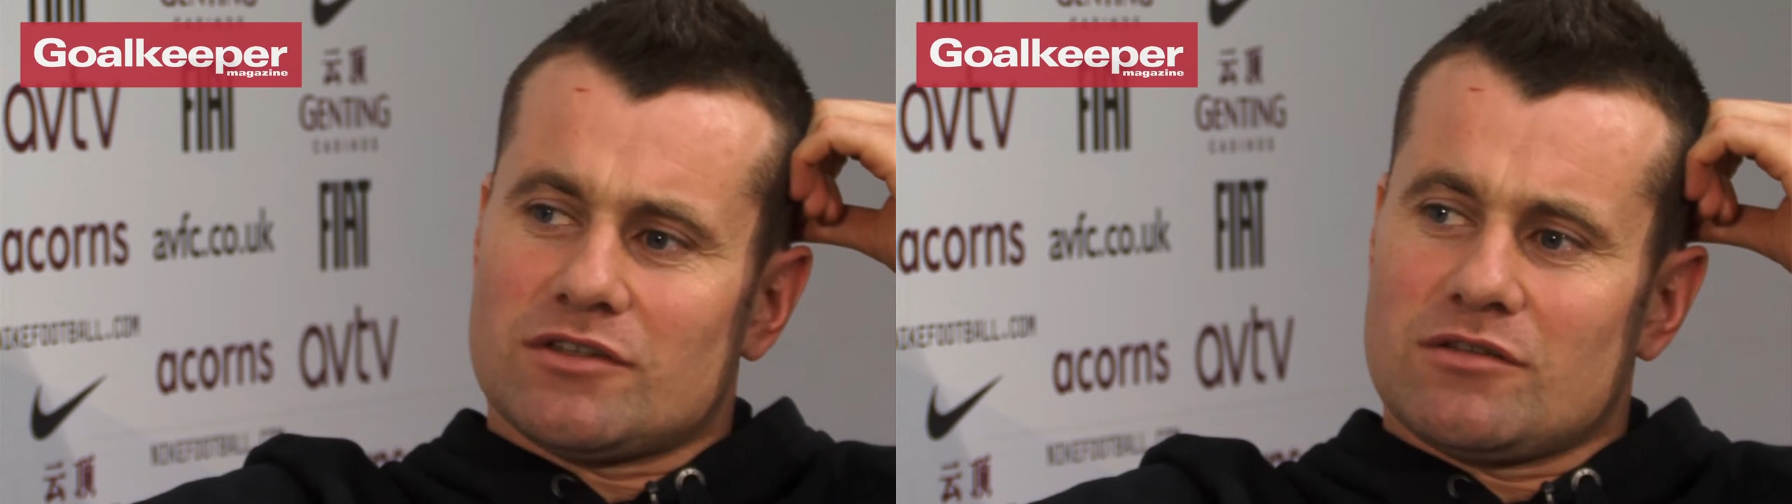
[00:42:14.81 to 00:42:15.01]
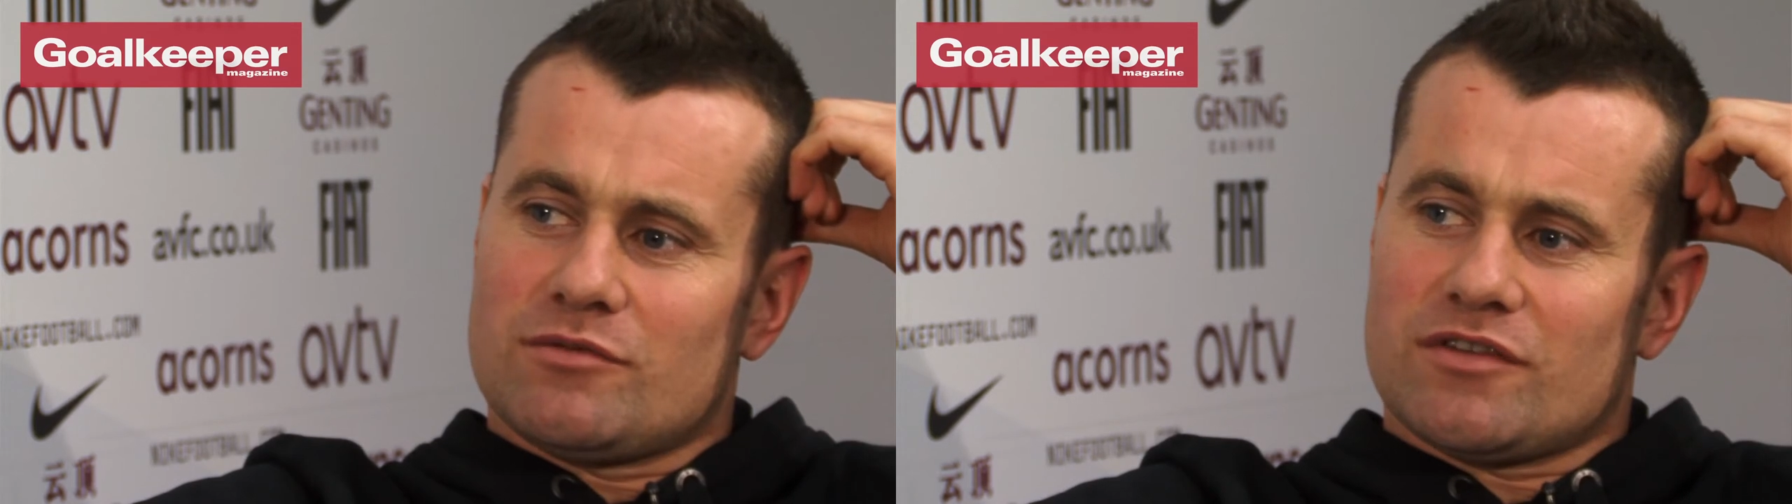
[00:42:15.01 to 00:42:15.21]

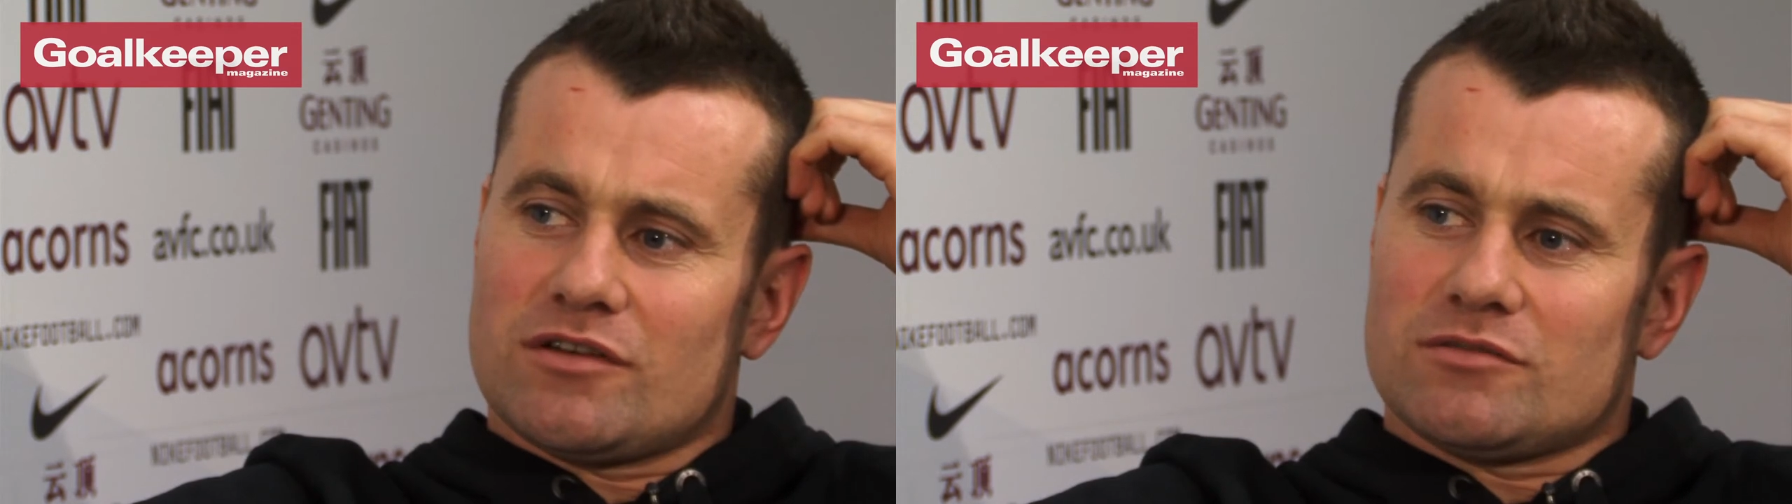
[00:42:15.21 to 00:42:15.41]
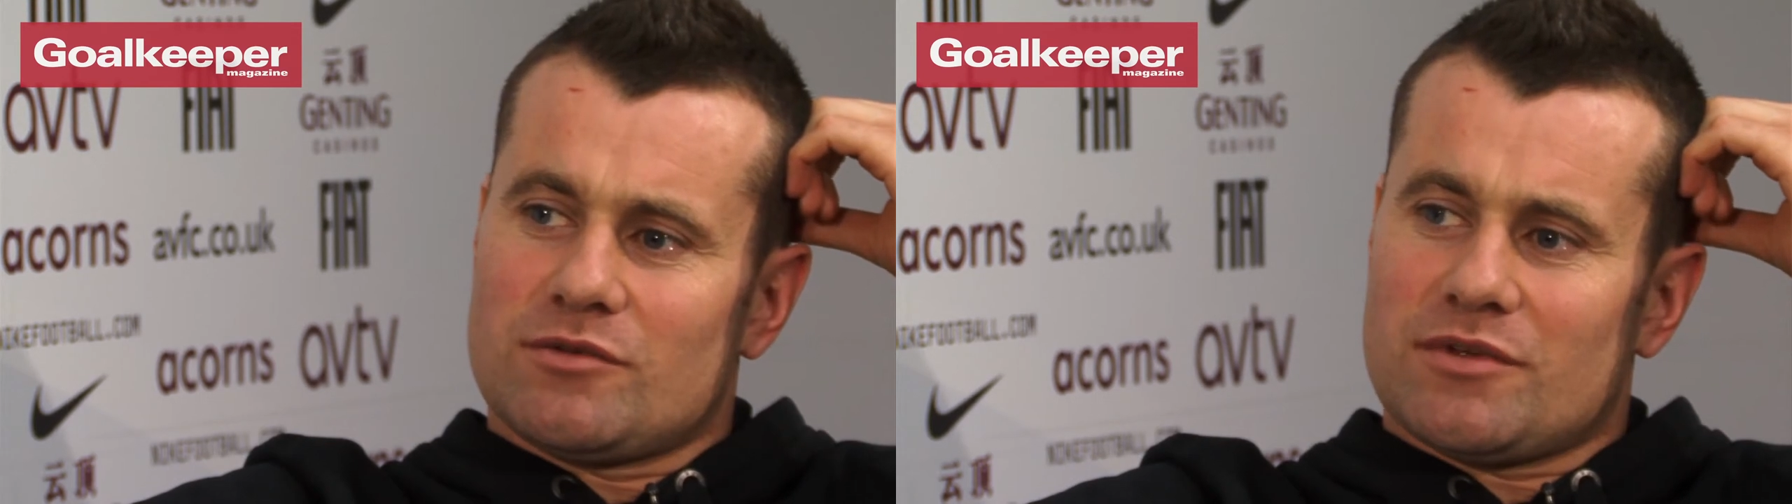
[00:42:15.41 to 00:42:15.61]
then you'd be
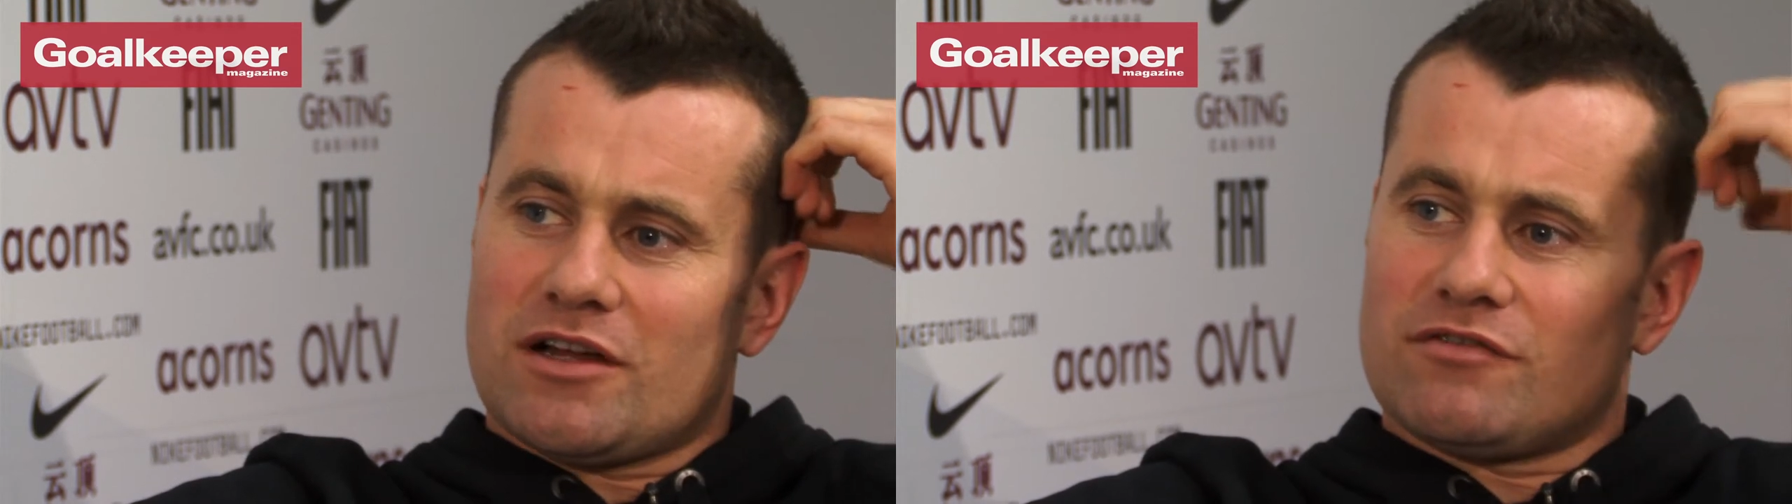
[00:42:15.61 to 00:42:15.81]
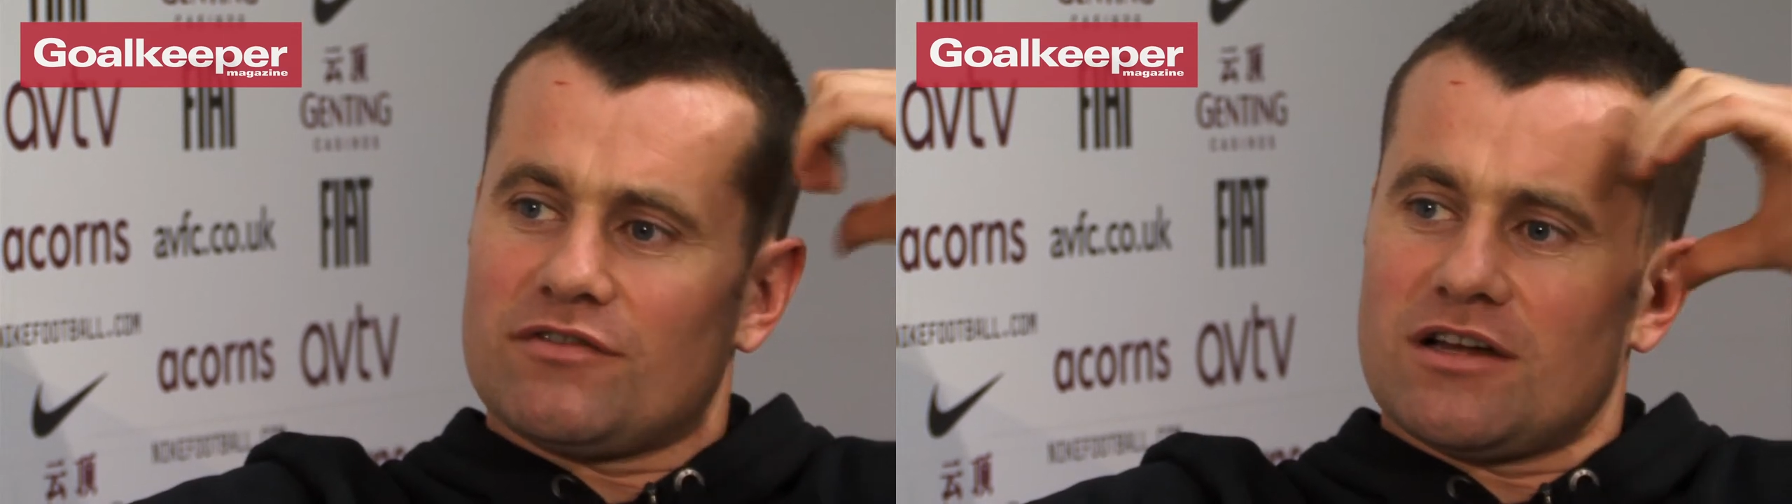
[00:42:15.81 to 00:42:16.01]
finished maybe
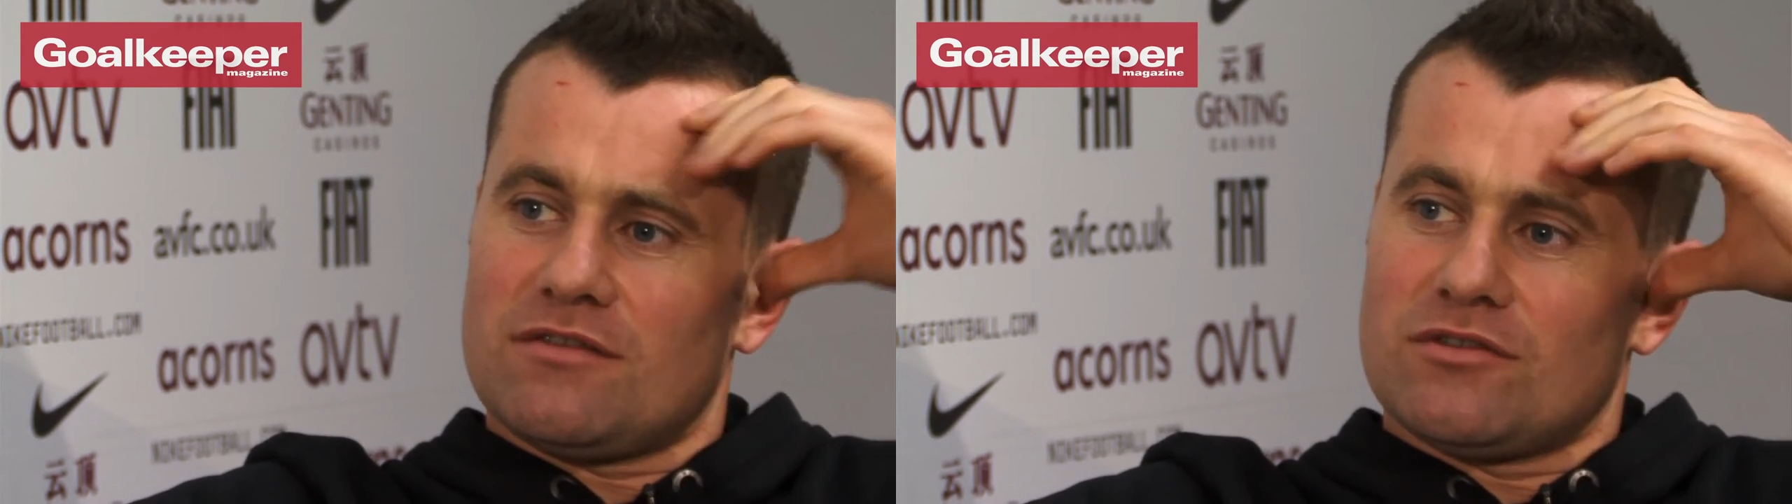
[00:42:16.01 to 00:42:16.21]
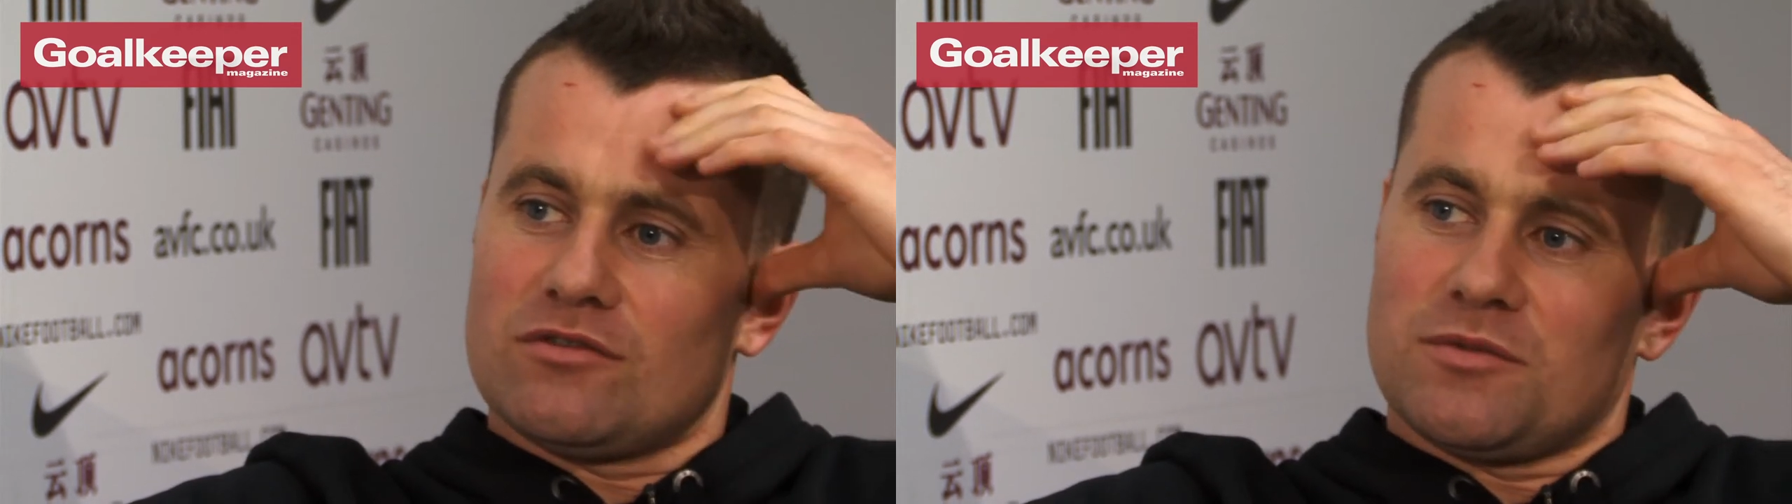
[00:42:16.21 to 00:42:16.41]
half five.
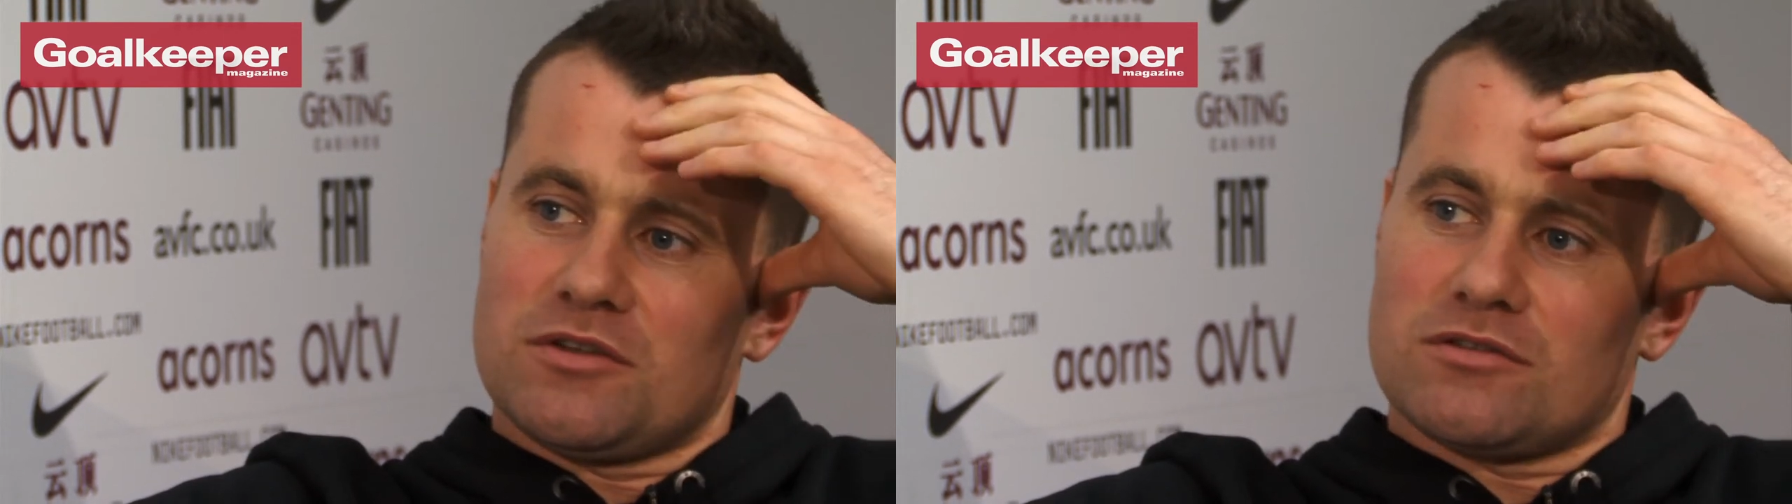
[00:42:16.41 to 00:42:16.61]
You know what I mean? Mm.